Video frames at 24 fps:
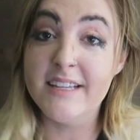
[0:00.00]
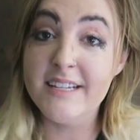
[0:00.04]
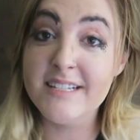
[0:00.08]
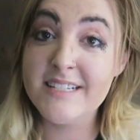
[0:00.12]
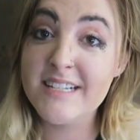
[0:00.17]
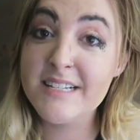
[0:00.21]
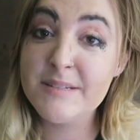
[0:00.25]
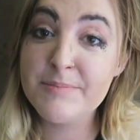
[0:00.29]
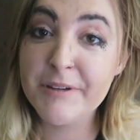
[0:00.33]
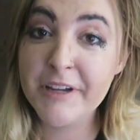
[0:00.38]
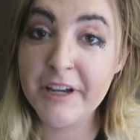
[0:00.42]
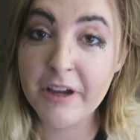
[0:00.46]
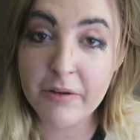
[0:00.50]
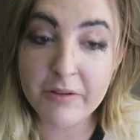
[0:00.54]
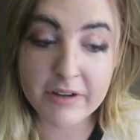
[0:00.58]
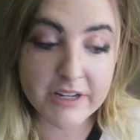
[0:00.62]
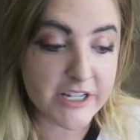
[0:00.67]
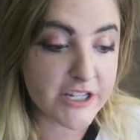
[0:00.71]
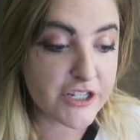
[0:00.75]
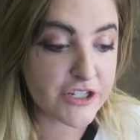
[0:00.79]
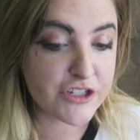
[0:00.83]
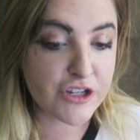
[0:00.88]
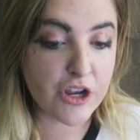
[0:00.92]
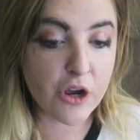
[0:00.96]
This has been
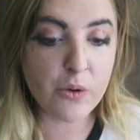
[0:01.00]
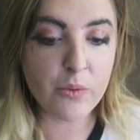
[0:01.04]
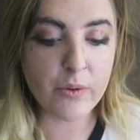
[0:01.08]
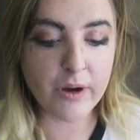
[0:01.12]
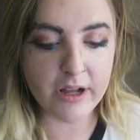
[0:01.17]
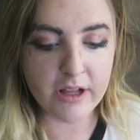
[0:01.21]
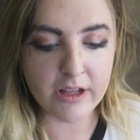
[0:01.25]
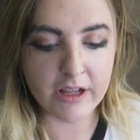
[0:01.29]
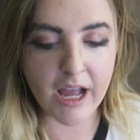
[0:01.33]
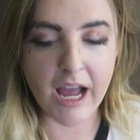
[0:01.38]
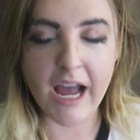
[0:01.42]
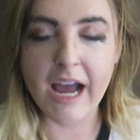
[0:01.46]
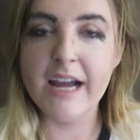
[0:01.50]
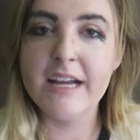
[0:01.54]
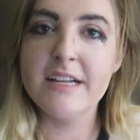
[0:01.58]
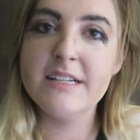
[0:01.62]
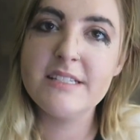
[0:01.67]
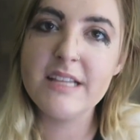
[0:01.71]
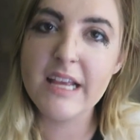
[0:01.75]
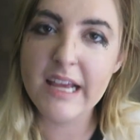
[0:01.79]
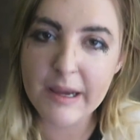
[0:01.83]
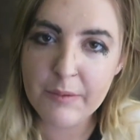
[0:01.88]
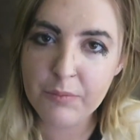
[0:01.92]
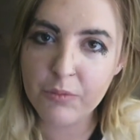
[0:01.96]
going so well,
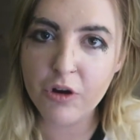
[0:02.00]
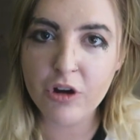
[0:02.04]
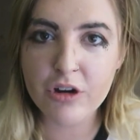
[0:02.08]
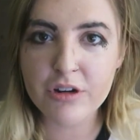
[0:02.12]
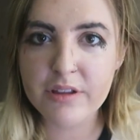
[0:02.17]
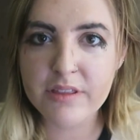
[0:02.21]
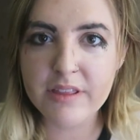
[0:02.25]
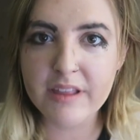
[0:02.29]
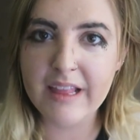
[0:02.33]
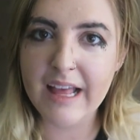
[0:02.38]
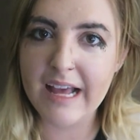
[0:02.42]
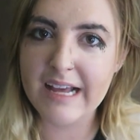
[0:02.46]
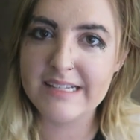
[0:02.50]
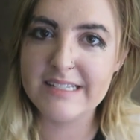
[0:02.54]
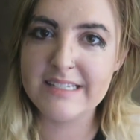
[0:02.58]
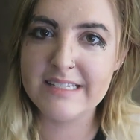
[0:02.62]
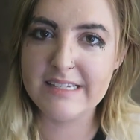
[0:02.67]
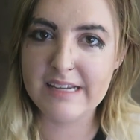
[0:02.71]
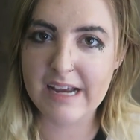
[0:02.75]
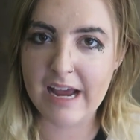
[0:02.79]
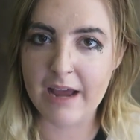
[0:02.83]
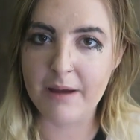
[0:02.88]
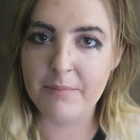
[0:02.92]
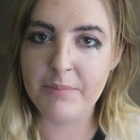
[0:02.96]
guys, and we're on to the last
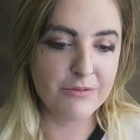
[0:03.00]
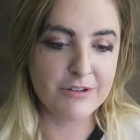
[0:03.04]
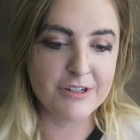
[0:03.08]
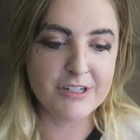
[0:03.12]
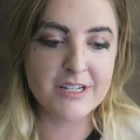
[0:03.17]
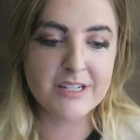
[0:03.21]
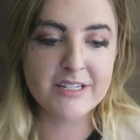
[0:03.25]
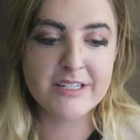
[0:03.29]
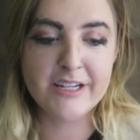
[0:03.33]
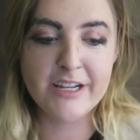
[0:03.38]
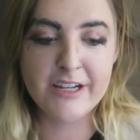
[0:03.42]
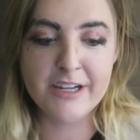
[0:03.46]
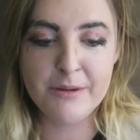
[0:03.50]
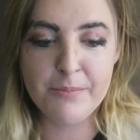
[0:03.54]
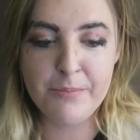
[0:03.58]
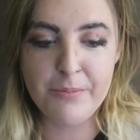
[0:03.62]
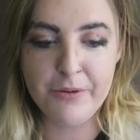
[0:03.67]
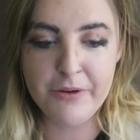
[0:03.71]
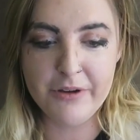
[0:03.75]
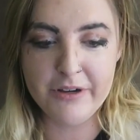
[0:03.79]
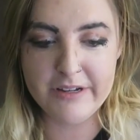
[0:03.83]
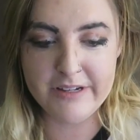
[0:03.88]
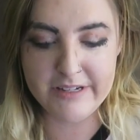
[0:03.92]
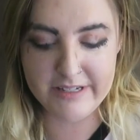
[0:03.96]
step. We're just gonna
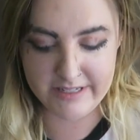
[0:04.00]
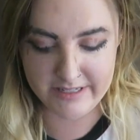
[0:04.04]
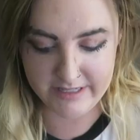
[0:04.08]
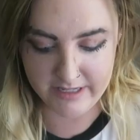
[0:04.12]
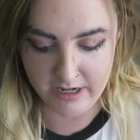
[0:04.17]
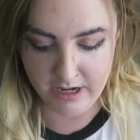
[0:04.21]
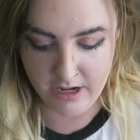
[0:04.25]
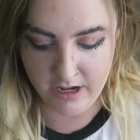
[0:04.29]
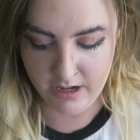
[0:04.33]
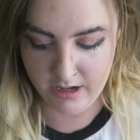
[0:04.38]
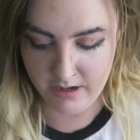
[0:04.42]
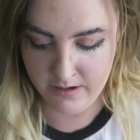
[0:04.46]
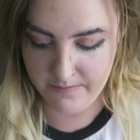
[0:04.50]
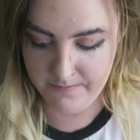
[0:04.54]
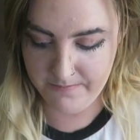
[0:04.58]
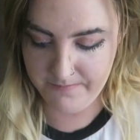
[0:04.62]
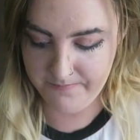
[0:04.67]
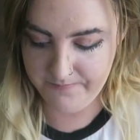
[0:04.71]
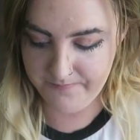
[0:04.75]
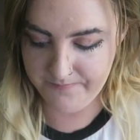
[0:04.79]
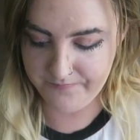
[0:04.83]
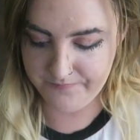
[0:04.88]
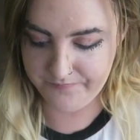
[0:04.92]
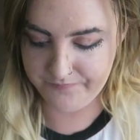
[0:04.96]
put
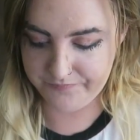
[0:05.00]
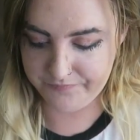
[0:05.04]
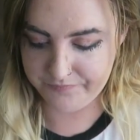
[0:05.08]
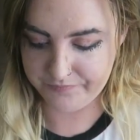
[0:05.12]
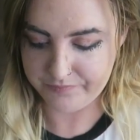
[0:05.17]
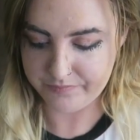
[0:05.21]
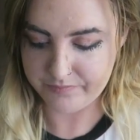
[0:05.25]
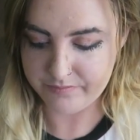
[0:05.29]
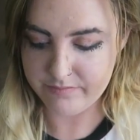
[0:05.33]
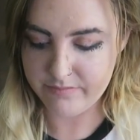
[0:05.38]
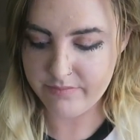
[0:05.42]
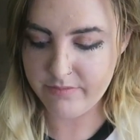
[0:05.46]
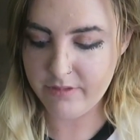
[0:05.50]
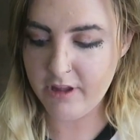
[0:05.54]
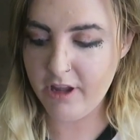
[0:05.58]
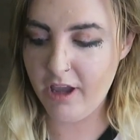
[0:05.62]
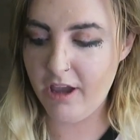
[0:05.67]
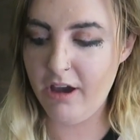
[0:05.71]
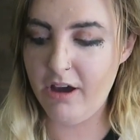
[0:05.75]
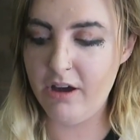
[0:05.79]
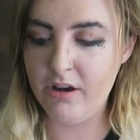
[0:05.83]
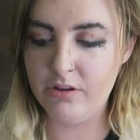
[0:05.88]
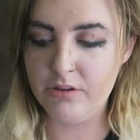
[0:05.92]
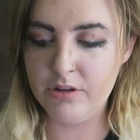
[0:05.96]
some,
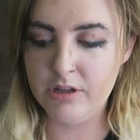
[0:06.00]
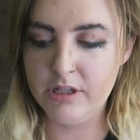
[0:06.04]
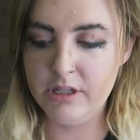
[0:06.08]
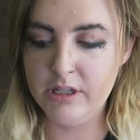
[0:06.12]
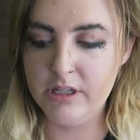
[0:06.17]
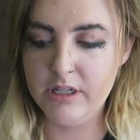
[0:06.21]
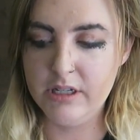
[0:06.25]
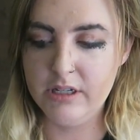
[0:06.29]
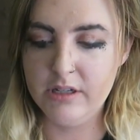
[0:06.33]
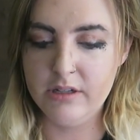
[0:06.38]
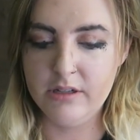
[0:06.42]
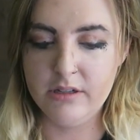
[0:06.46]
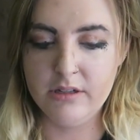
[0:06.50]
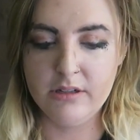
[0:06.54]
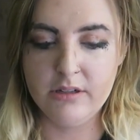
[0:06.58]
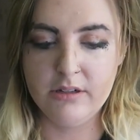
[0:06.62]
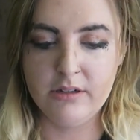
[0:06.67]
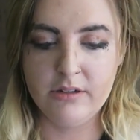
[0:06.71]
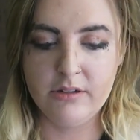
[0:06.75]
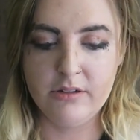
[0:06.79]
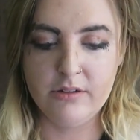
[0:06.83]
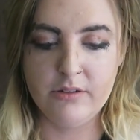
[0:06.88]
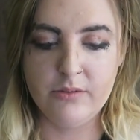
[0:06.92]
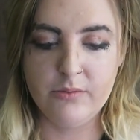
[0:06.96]
oh,
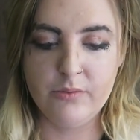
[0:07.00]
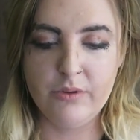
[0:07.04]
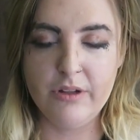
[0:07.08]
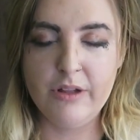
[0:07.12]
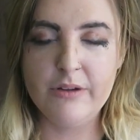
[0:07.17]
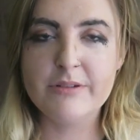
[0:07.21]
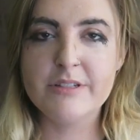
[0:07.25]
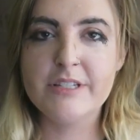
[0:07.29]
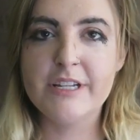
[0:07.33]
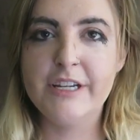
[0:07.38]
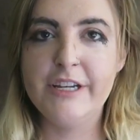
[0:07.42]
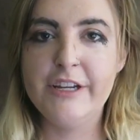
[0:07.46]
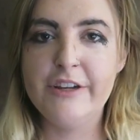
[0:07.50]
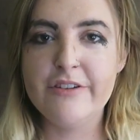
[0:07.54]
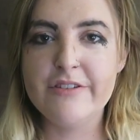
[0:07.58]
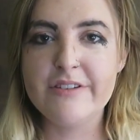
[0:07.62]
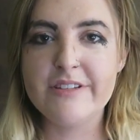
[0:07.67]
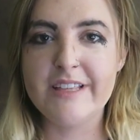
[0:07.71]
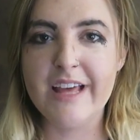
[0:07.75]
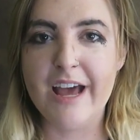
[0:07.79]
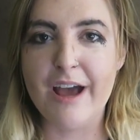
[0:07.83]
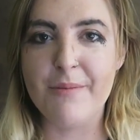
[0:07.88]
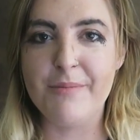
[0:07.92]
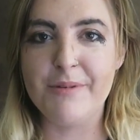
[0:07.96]
well, I was gonna
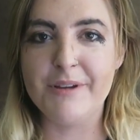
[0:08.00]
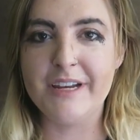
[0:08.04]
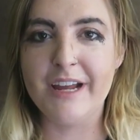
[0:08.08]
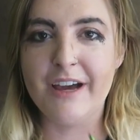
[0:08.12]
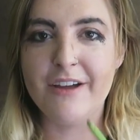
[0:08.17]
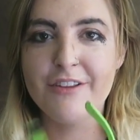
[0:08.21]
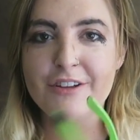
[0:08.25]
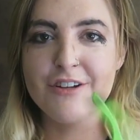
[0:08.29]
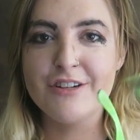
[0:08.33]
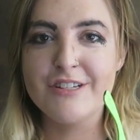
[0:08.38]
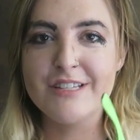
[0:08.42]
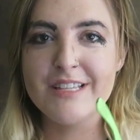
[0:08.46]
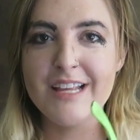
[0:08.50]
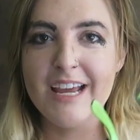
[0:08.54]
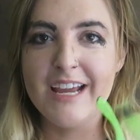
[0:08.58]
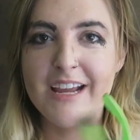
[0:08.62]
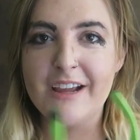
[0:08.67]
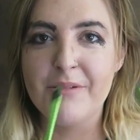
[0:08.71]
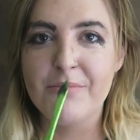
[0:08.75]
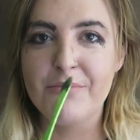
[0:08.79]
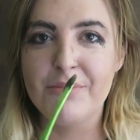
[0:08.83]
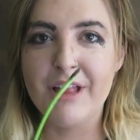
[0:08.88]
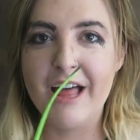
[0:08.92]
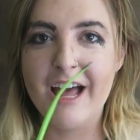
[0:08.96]
use that, but now there's
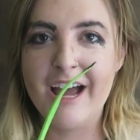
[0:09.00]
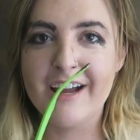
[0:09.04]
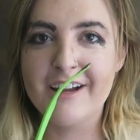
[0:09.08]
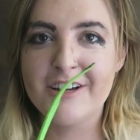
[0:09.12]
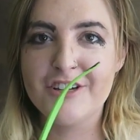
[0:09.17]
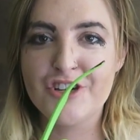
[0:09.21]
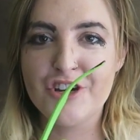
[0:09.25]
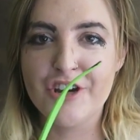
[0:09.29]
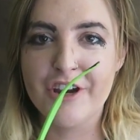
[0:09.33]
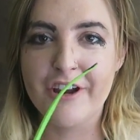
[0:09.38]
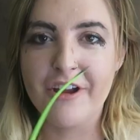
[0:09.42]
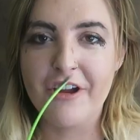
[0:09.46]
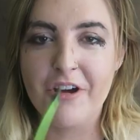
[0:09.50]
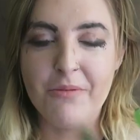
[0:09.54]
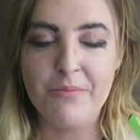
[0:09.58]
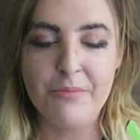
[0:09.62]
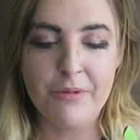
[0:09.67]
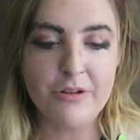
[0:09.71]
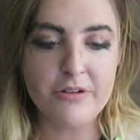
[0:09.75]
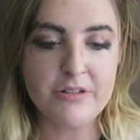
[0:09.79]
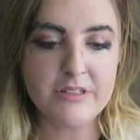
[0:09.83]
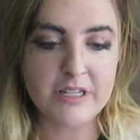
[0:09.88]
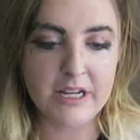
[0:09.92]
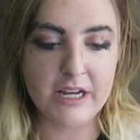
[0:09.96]
like black shit
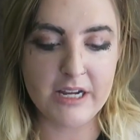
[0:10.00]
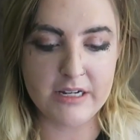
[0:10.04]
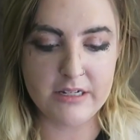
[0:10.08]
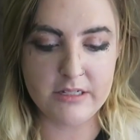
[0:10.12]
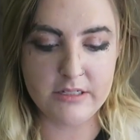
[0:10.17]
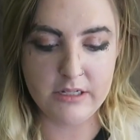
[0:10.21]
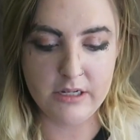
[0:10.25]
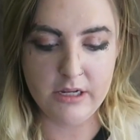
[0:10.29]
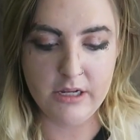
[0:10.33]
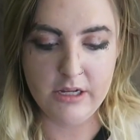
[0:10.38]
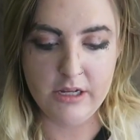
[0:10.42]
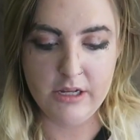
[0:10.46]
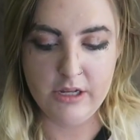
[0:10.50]
on both sides.